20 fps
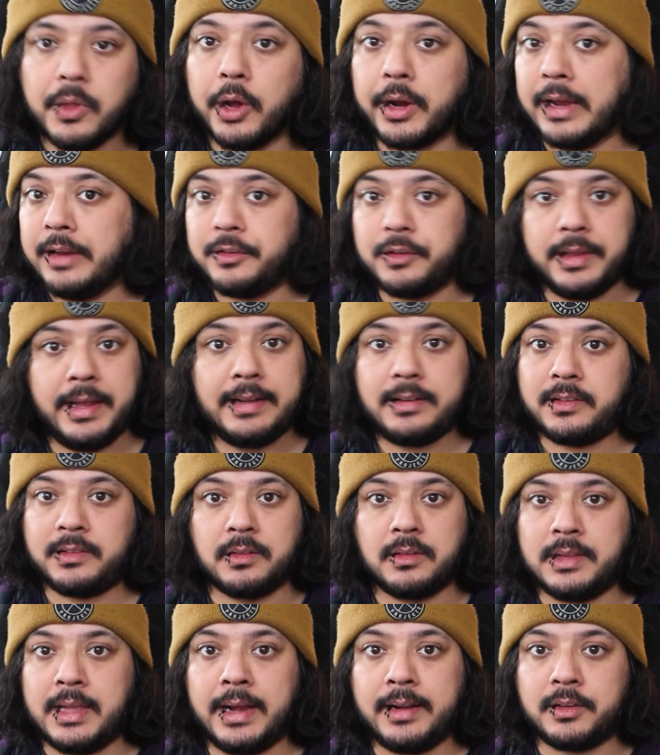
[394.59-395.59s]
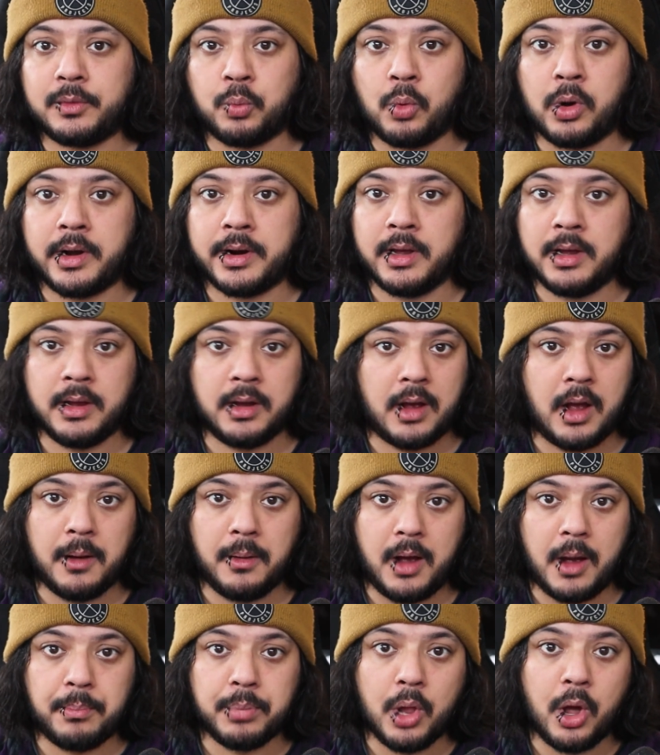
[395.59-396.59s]
Okay, so that's what
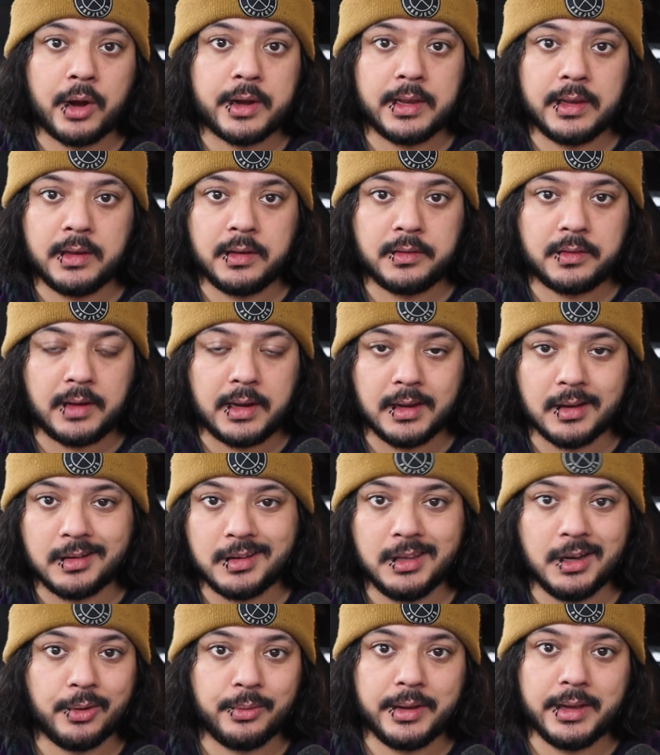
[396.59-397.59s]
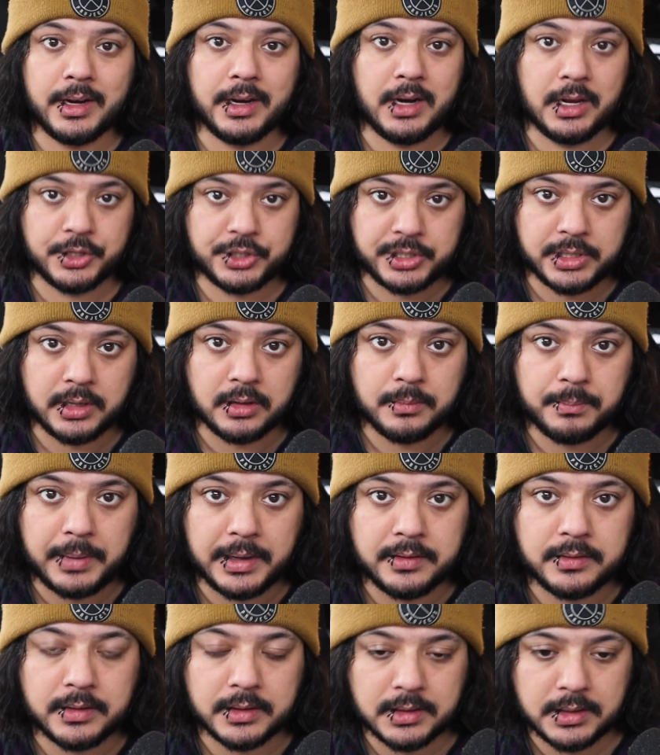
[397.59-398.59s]
a block is, you know, in a nutshell,
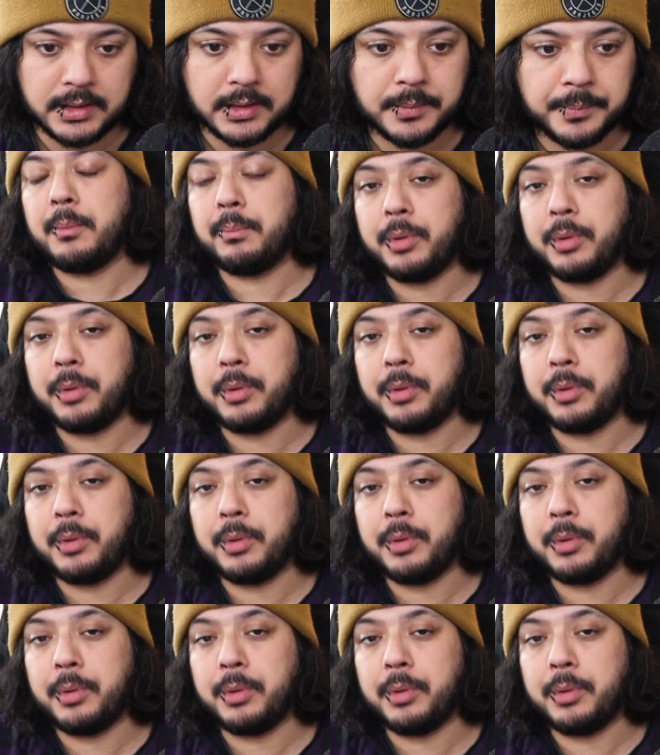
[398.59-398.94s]
basically.